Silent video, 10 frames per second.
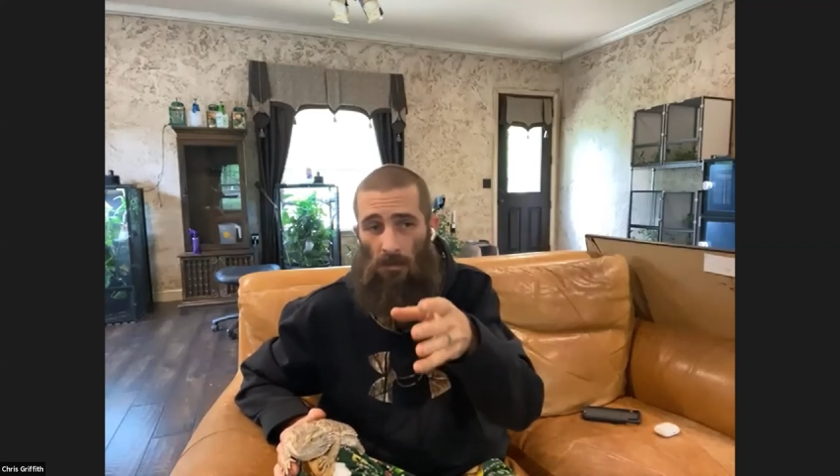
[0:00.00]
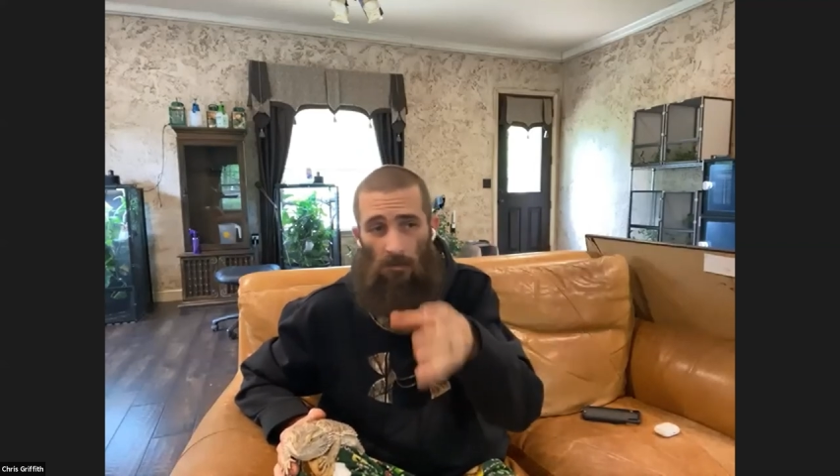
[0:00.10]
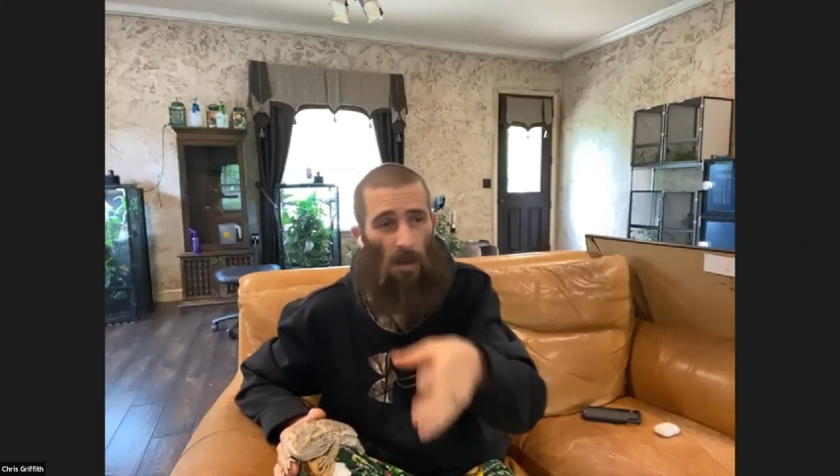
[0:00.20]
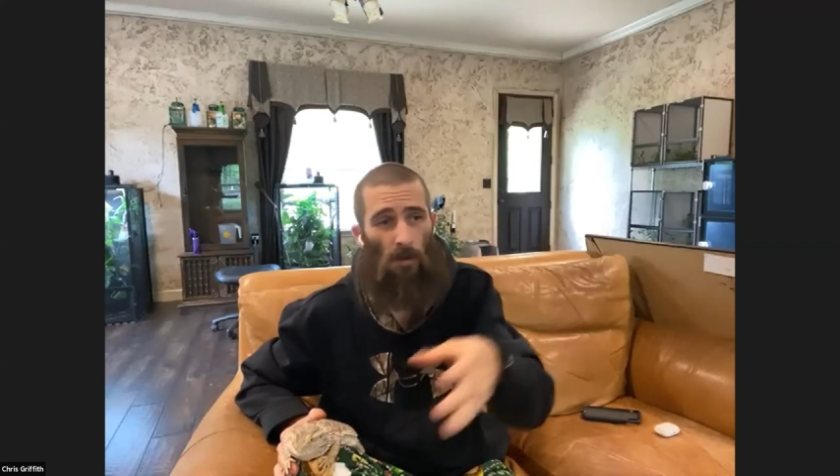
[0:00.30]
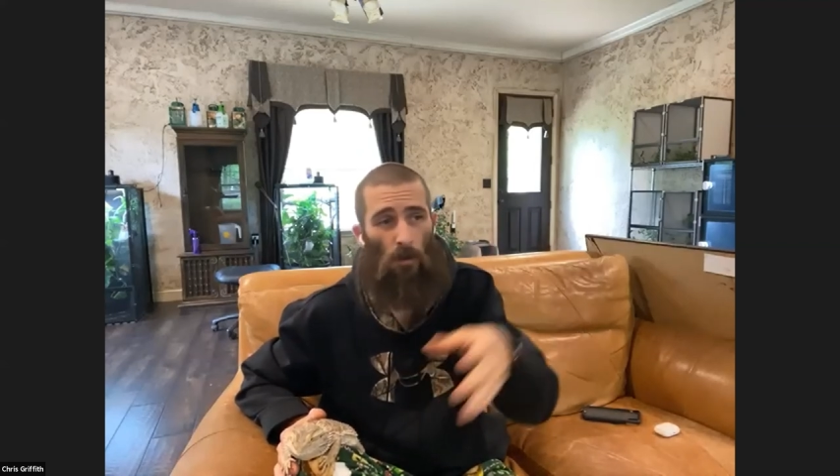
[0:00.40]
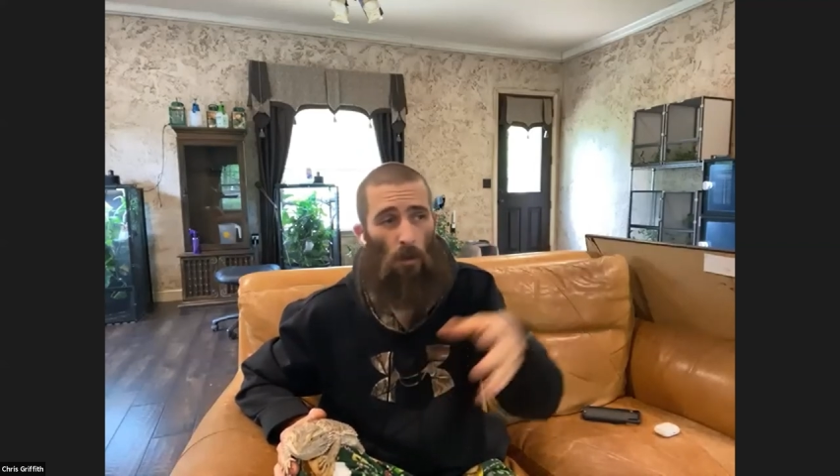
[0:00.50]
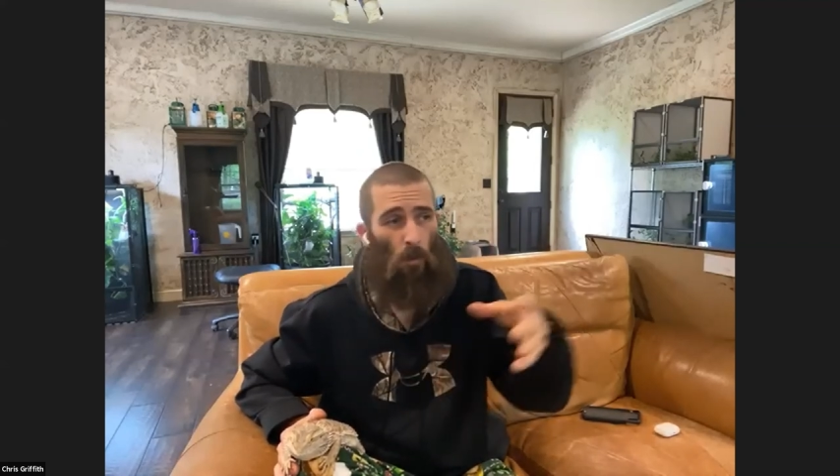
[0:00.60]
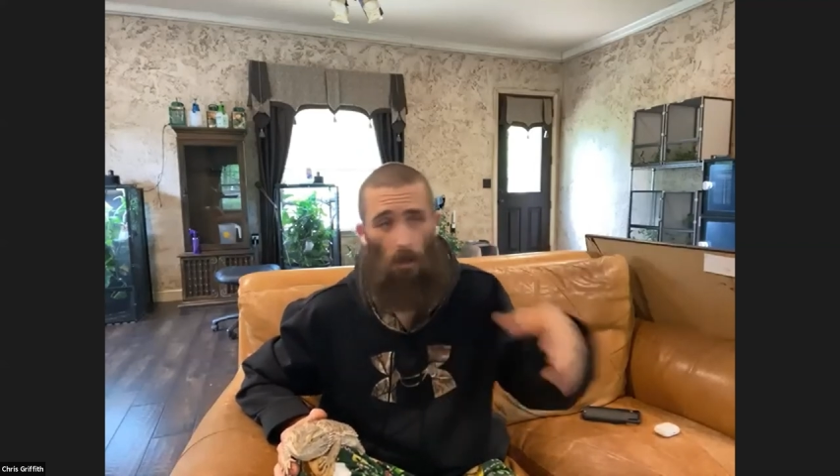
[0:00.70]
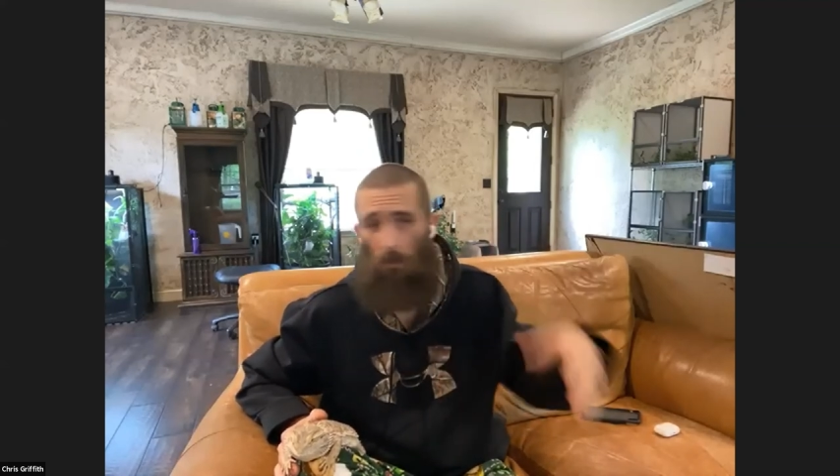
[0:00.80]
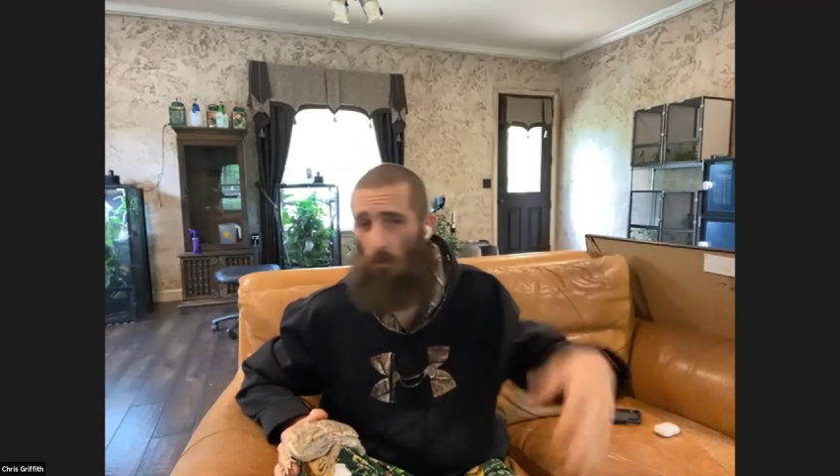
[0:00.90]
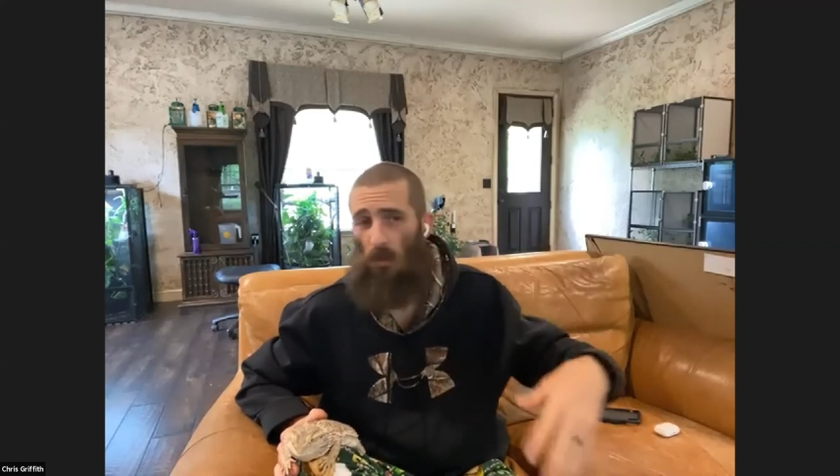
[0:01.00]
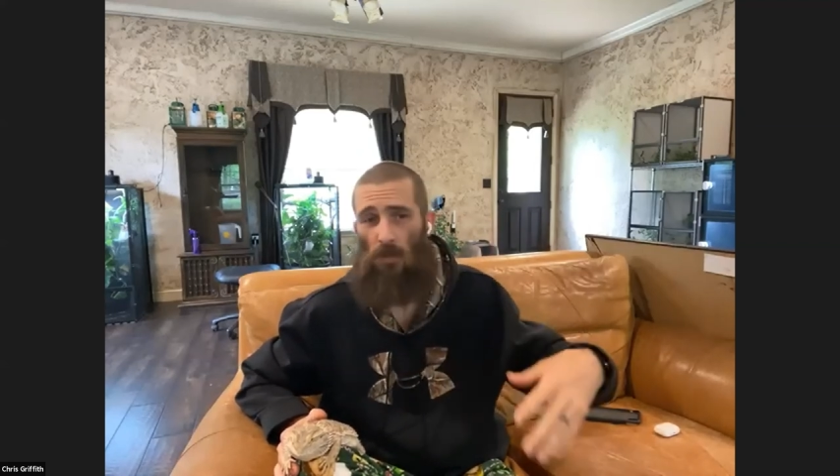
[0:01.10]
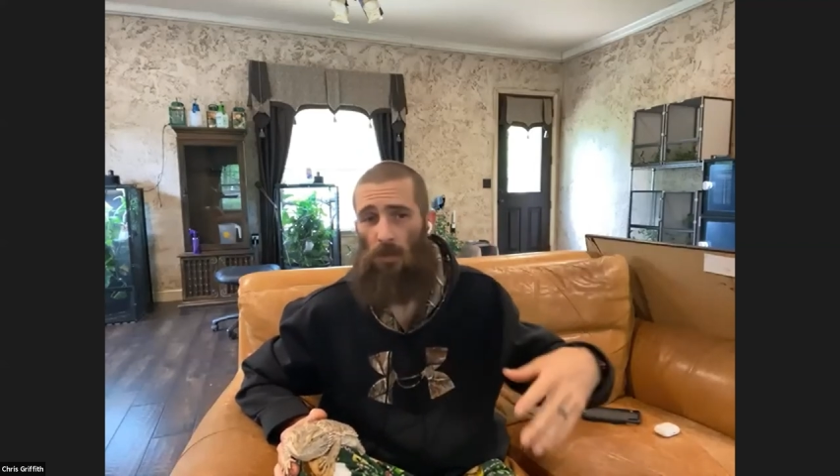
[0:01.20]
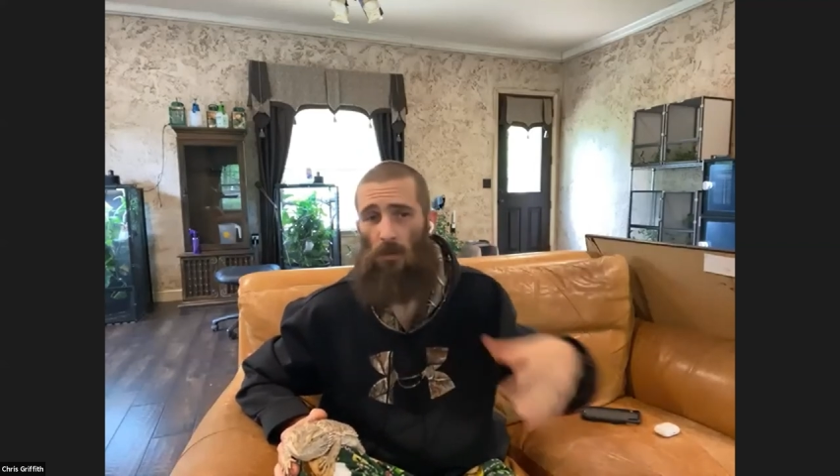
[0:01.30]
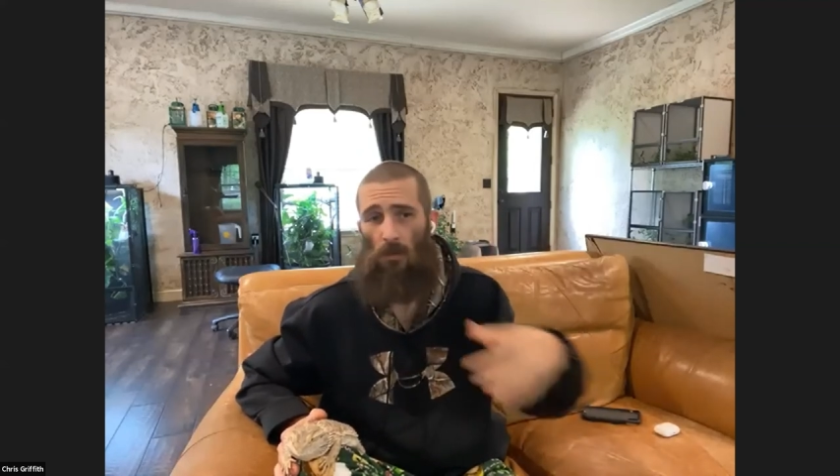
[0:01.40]
value and wealth
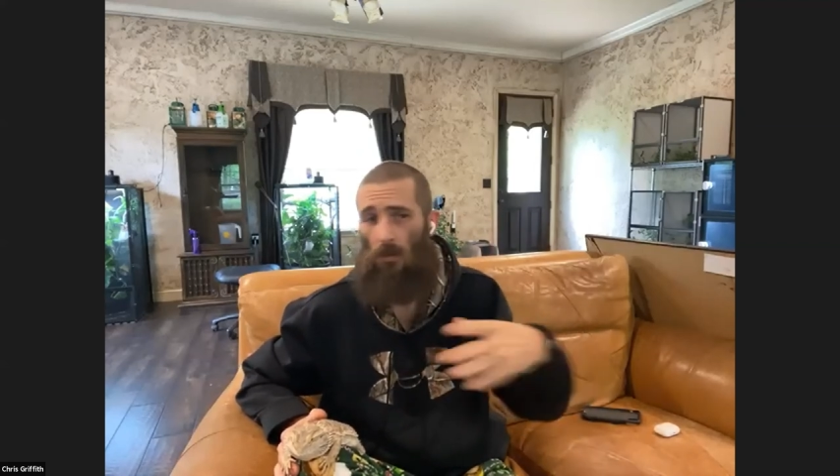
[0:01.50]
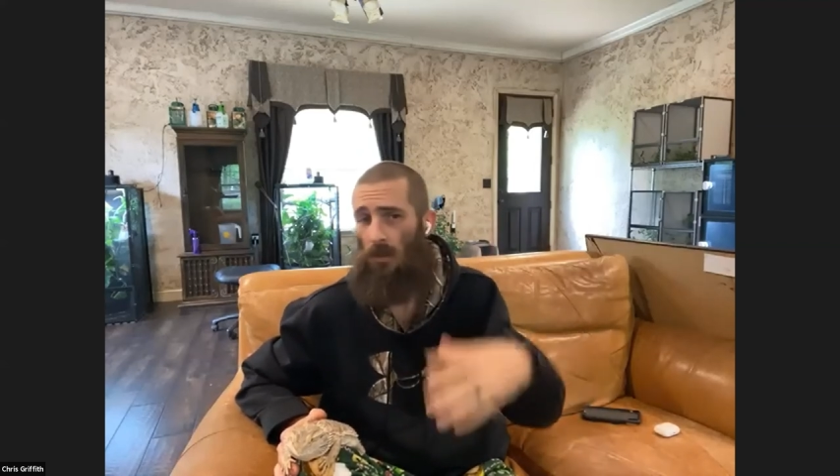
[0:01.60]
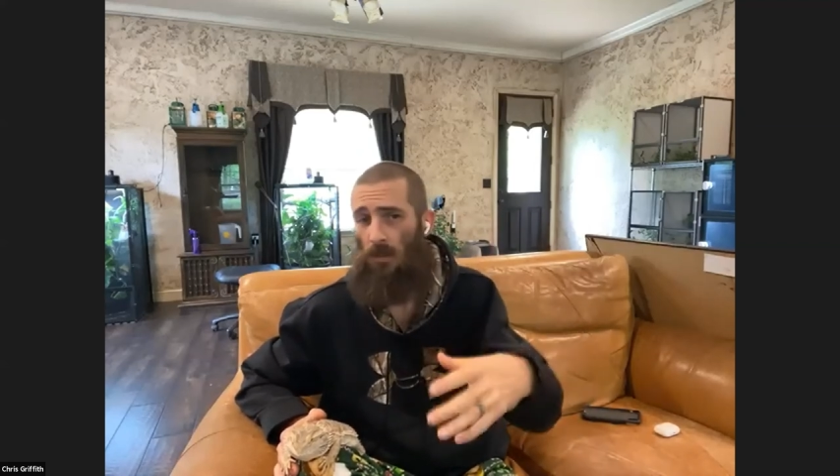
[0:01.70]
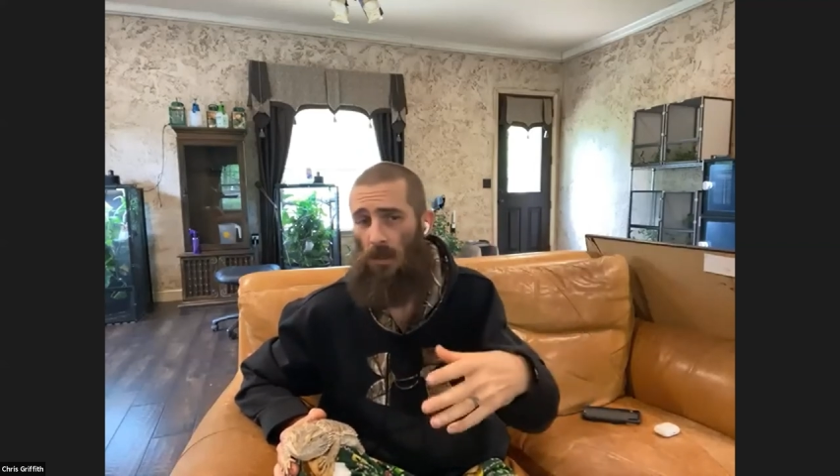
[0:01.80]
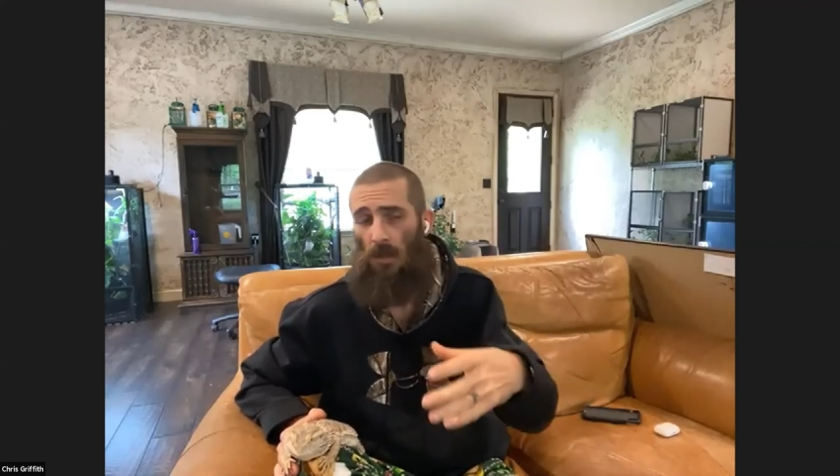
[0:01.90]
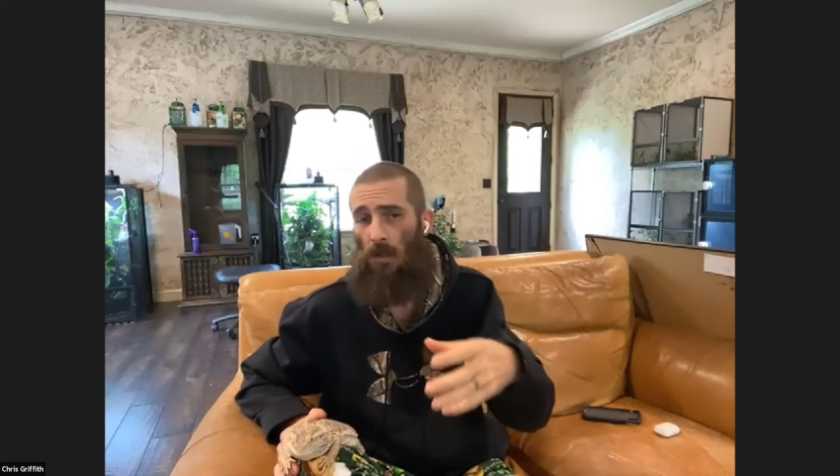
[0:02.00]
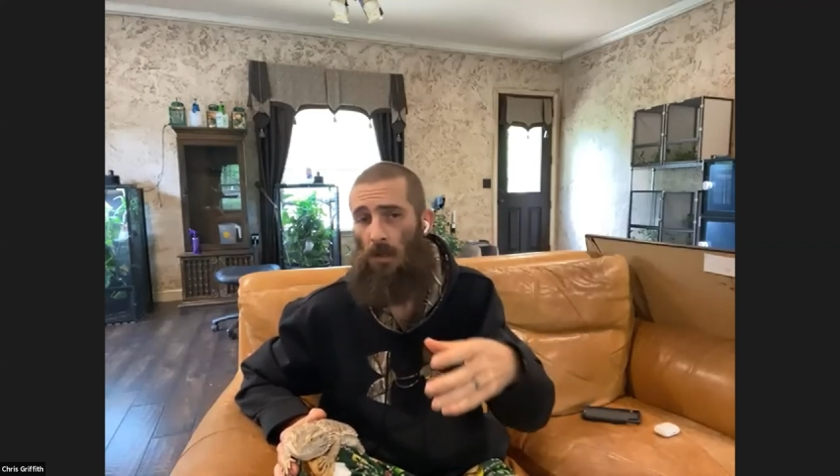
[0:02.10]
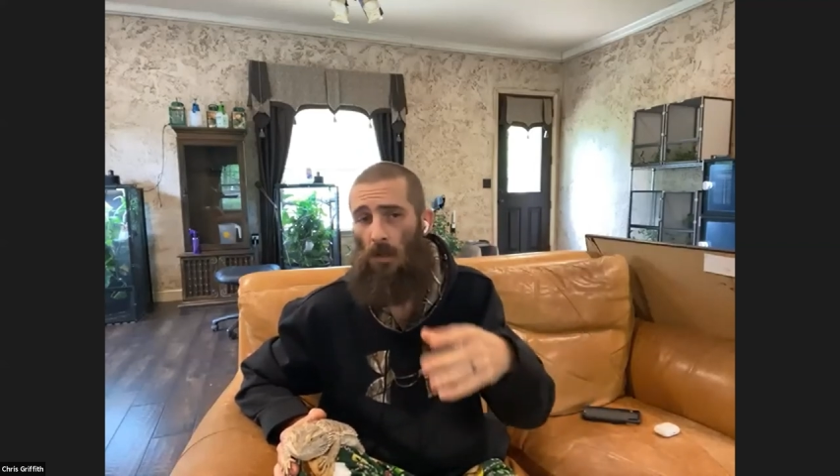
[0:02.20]
creation in real estate